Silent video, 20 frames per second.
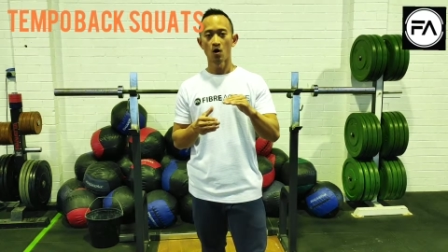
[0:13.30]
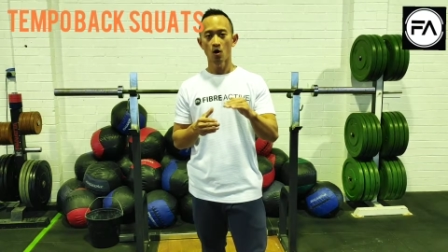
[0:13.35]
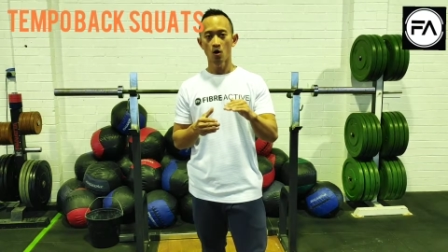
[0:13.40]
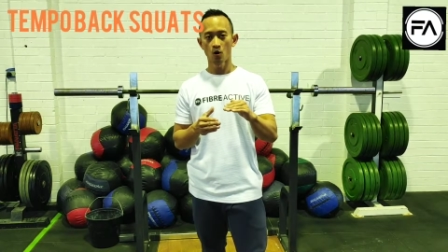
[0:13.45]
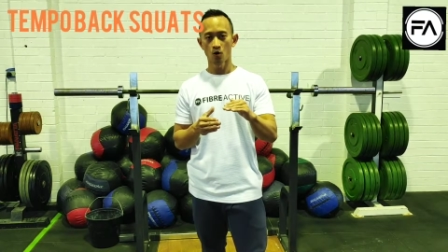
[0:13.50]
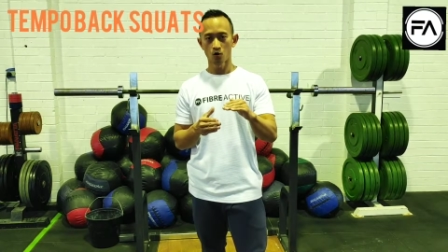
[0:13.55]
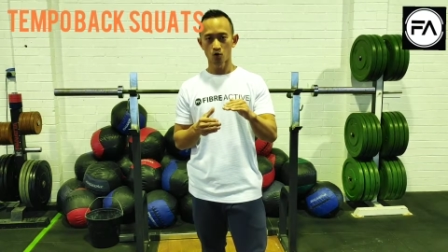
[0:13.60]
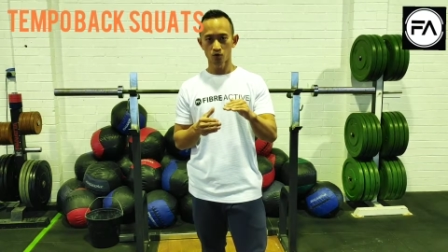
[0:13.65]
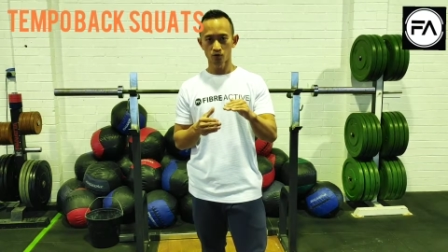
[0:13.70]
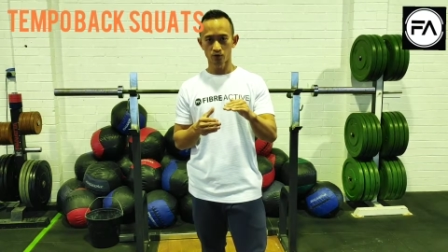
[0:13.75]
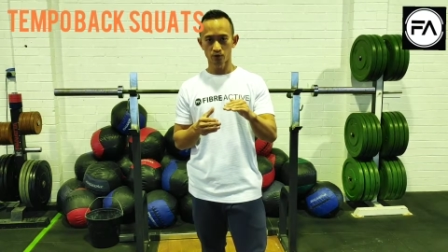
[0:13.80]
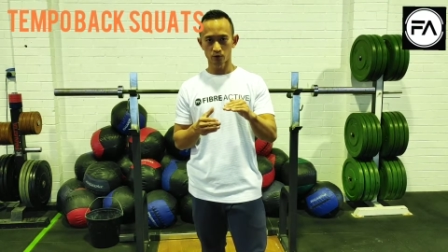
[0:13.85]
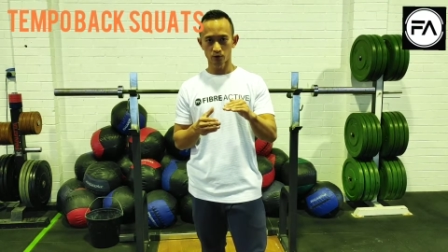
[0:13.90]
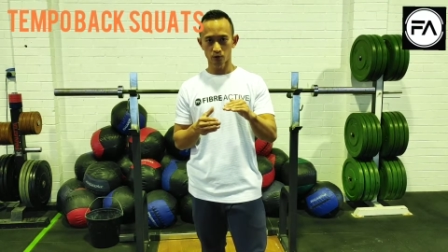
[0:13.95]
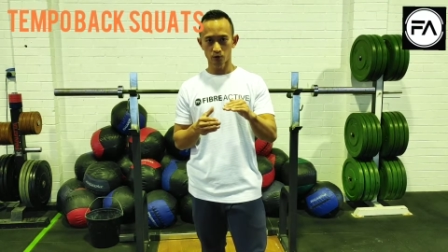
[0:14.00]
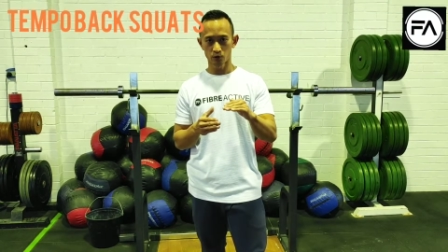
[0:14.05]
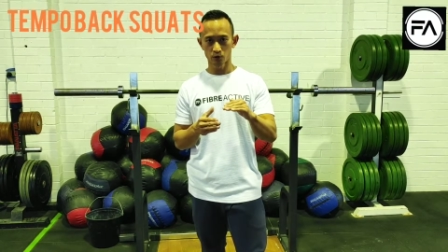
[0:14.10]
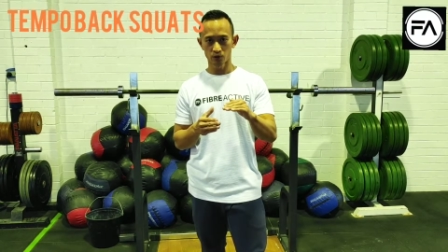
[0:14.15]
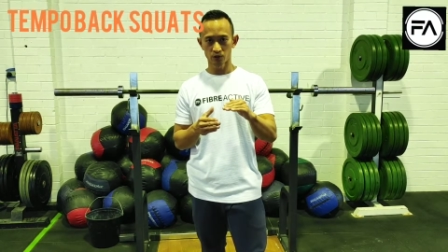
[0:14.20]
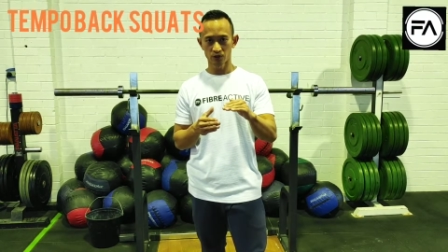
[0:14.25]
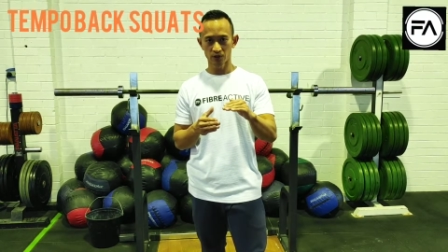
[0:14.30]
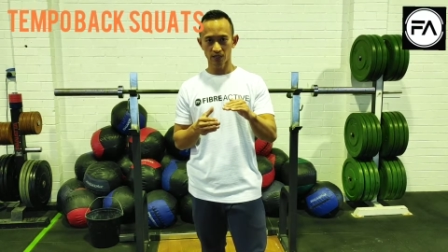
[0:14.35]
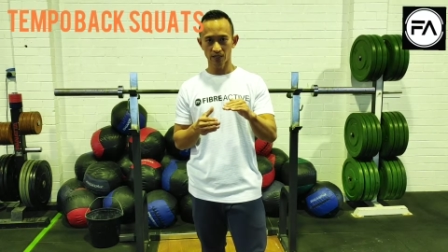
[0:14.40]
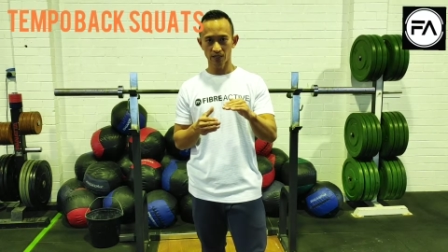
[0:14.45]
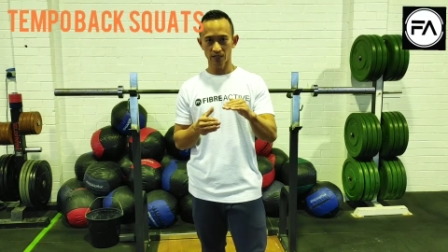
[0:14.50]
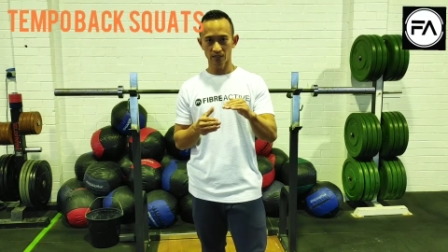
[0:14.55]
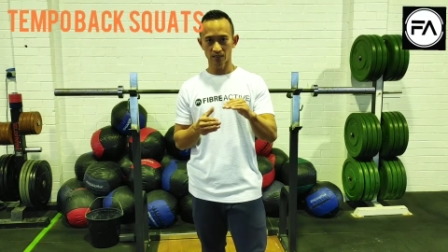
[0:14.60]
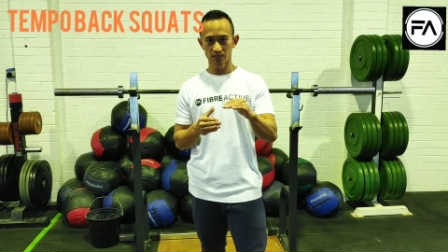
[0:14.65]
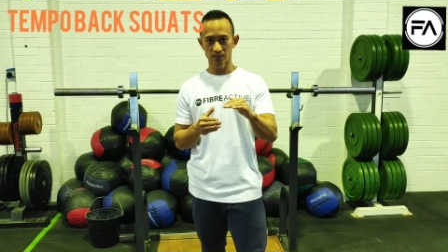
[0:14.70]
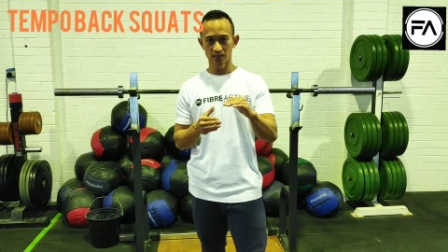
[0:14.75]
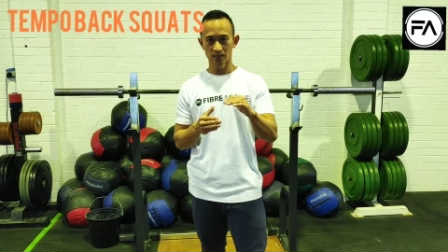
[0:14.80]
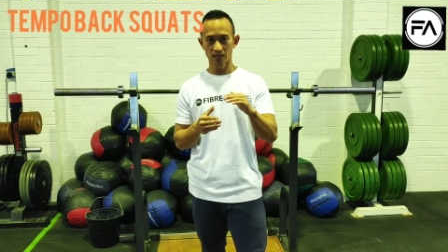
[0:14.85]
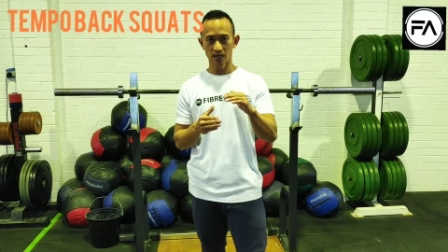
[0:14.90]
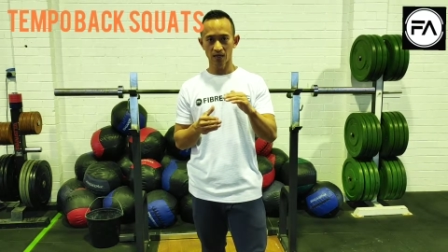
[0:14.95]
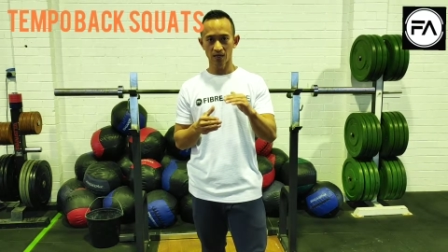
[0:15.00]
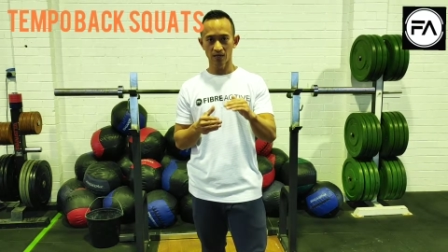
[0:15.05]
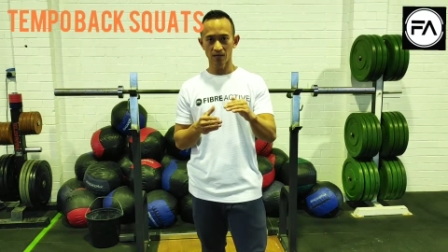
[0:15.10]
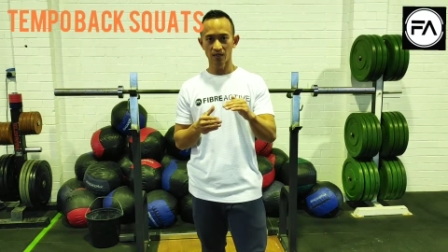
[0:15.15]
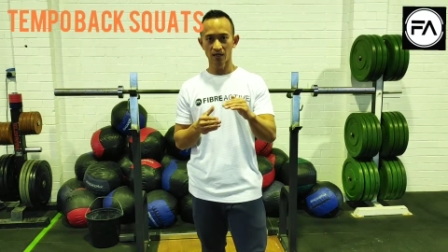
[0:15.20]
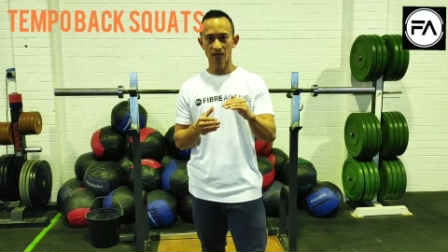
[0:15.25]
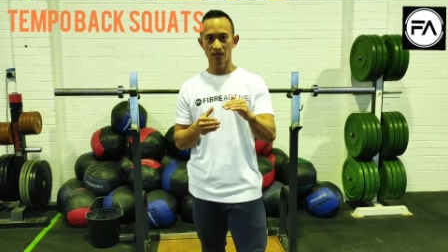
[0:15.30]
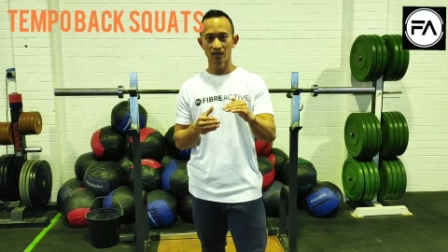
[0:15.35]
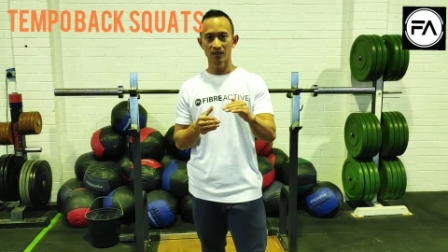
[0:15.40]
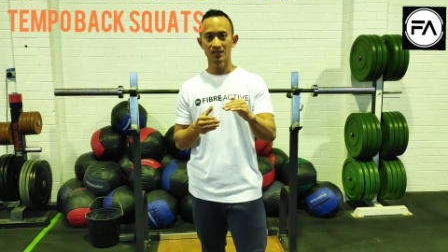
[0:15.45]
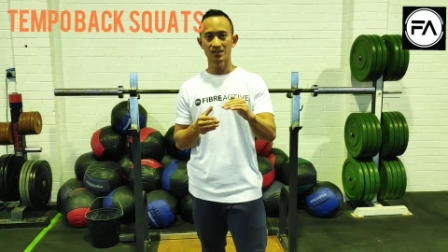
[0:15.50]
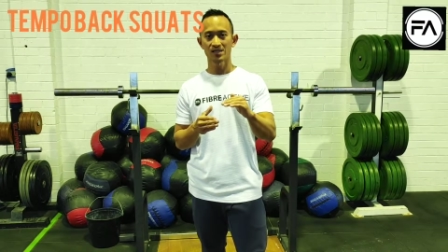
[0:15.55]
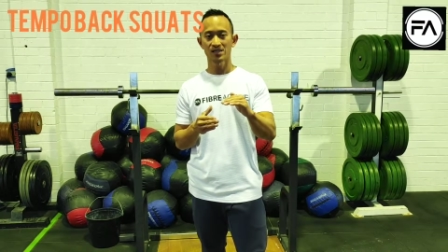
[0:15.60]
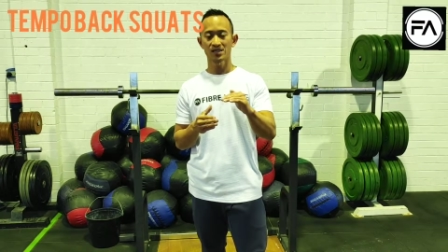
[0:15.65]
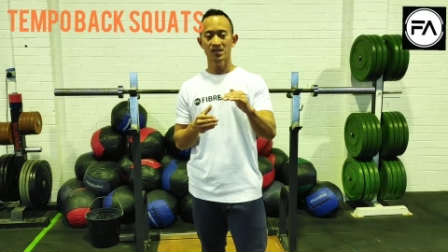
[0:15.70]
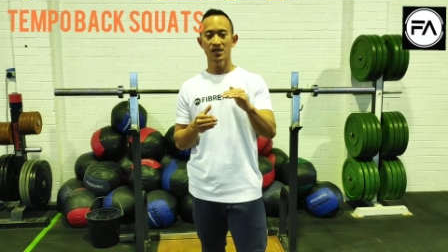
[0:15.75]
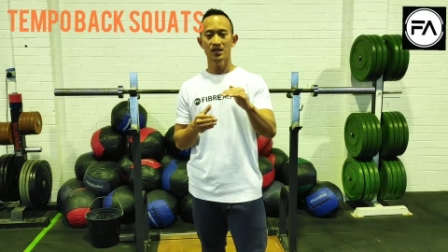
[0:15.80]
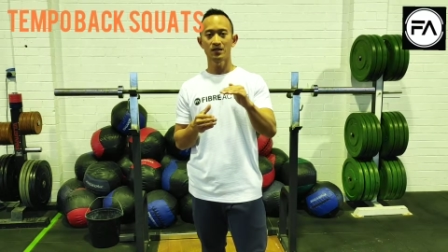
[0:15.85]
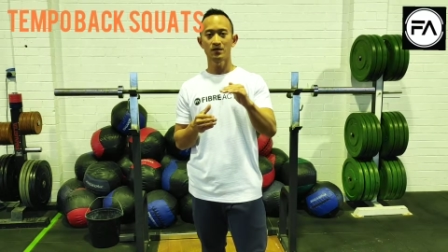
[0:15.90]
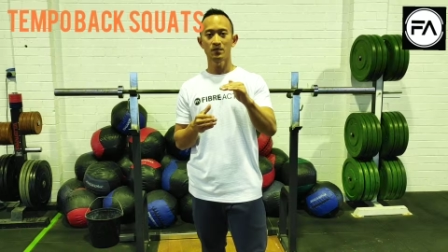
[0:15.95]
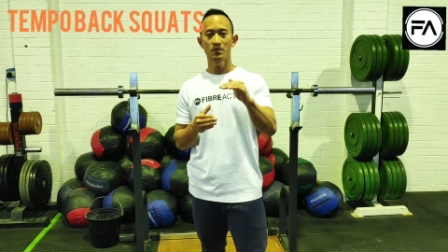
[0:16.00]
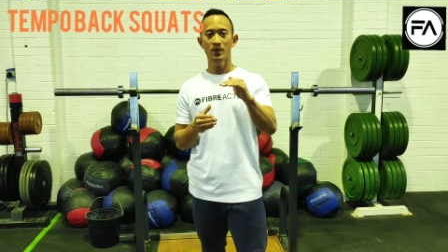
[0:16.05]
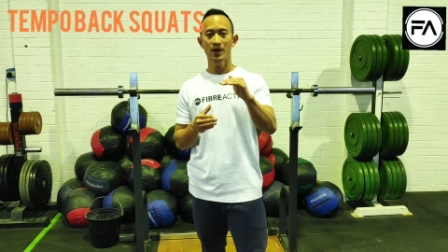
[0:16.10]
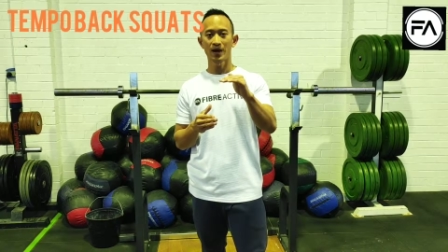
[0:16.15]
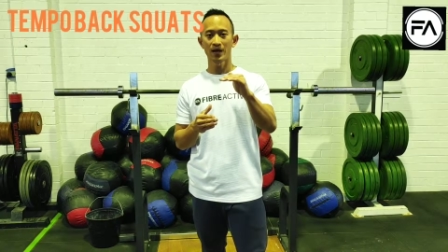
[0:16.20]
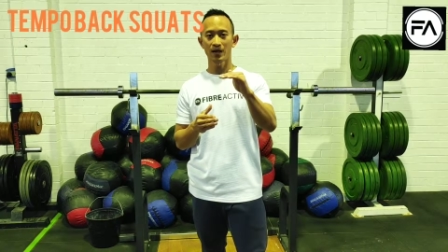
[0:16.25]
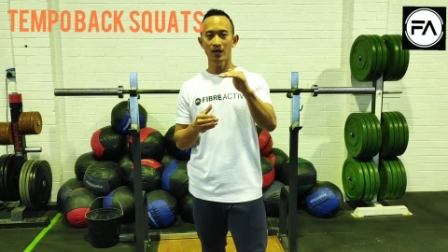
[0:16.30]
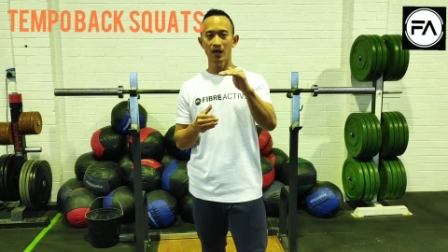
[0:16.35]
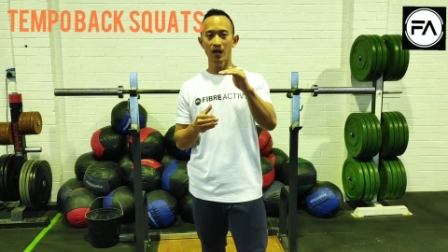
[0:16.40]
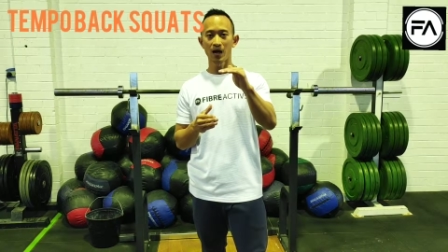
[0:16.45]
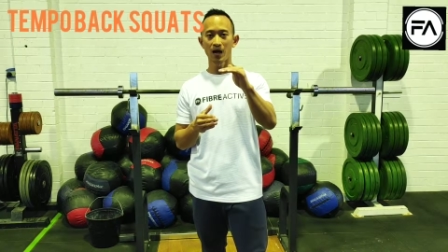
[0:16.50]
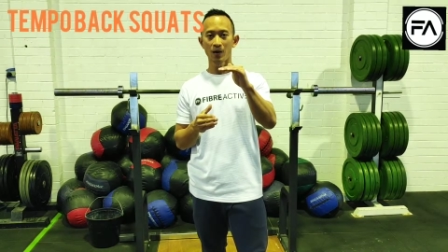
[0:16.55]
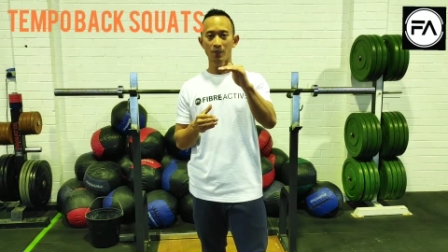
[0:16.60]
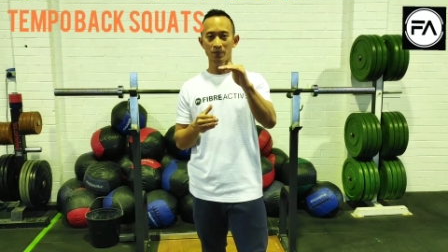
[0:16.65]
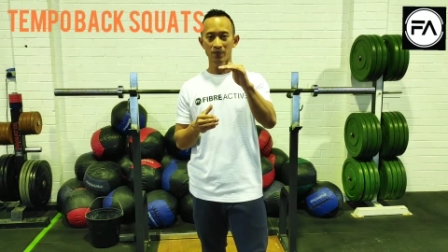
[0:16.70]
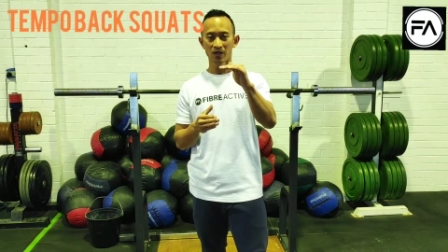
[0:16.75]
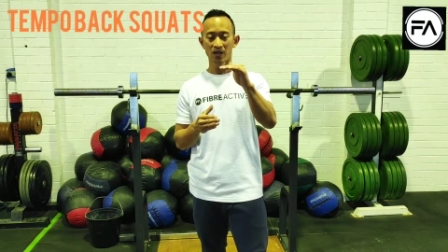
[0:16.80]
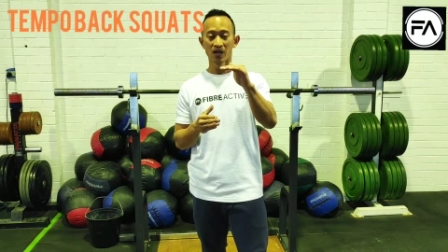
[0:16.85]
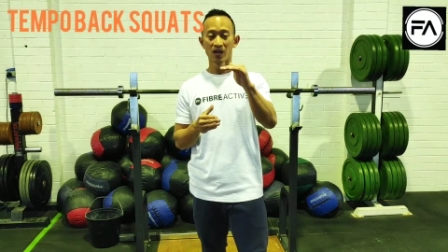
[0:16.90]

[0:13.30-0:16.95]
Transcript: hold for 2 seconds, and then ascend back up